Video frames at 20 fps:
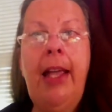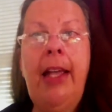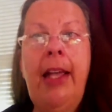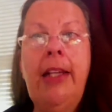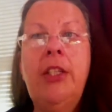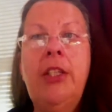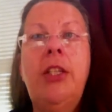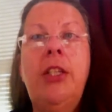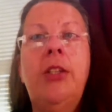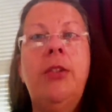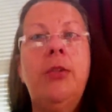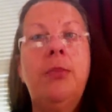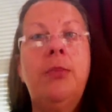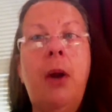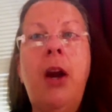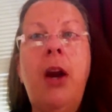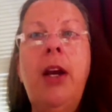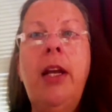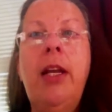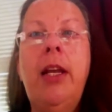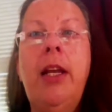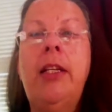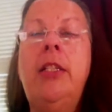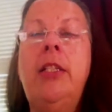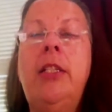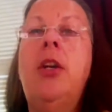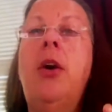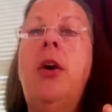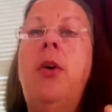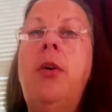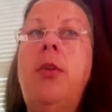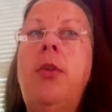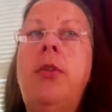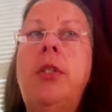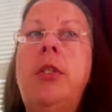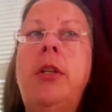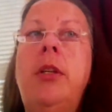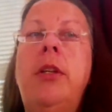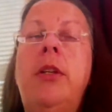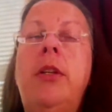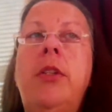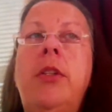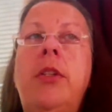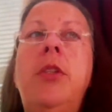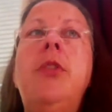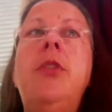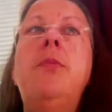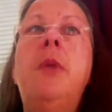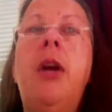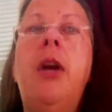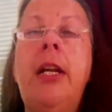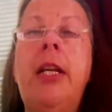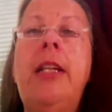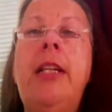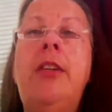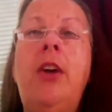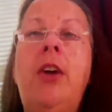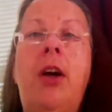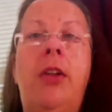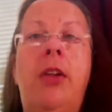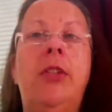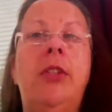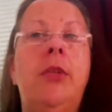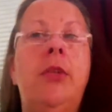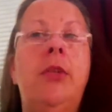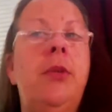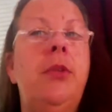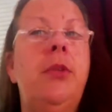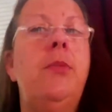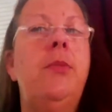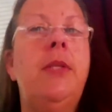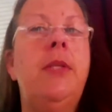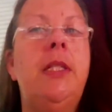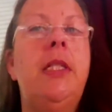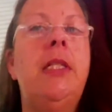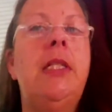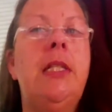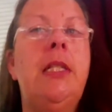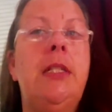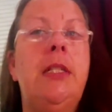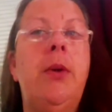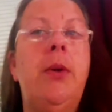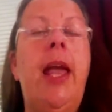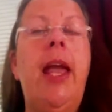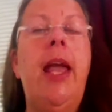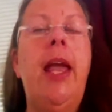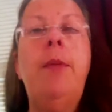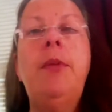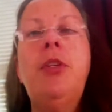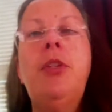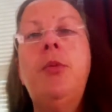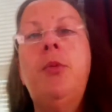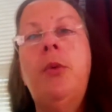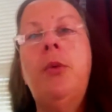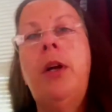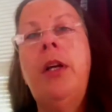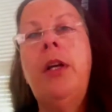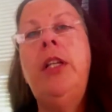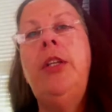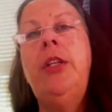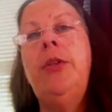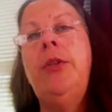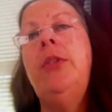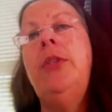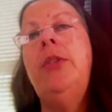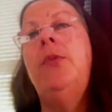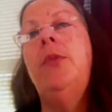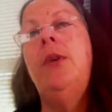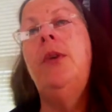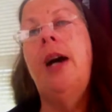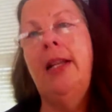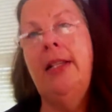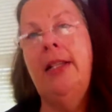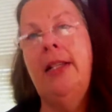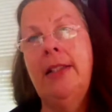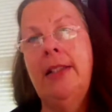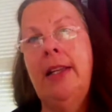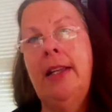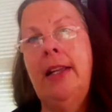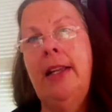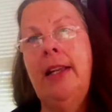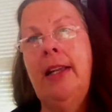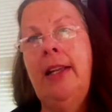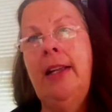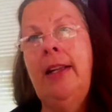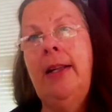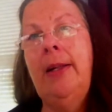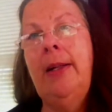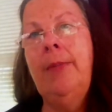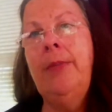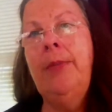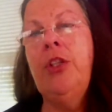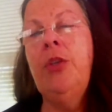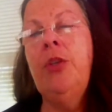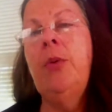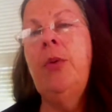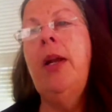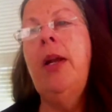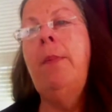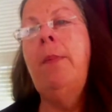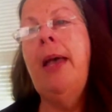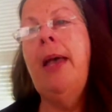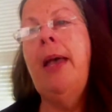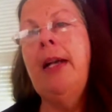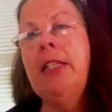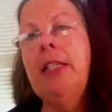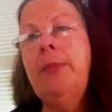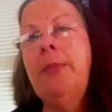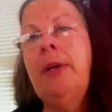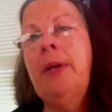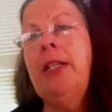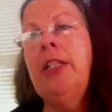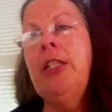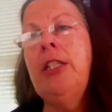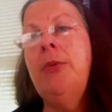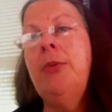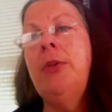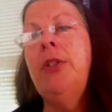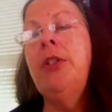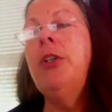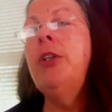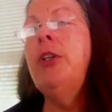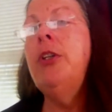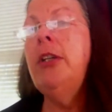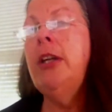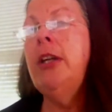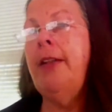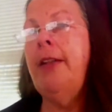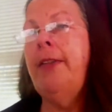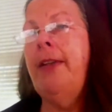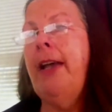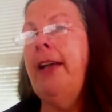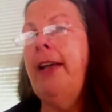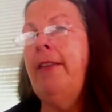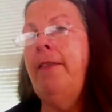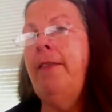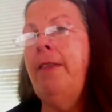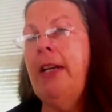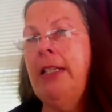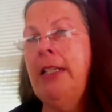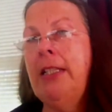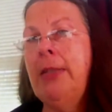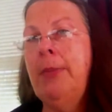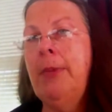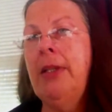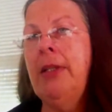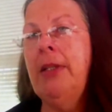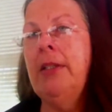to use marketing, to use marketing dollars to build your business is okay, but you want to use it wisely, because you want to maximize the return on that investment.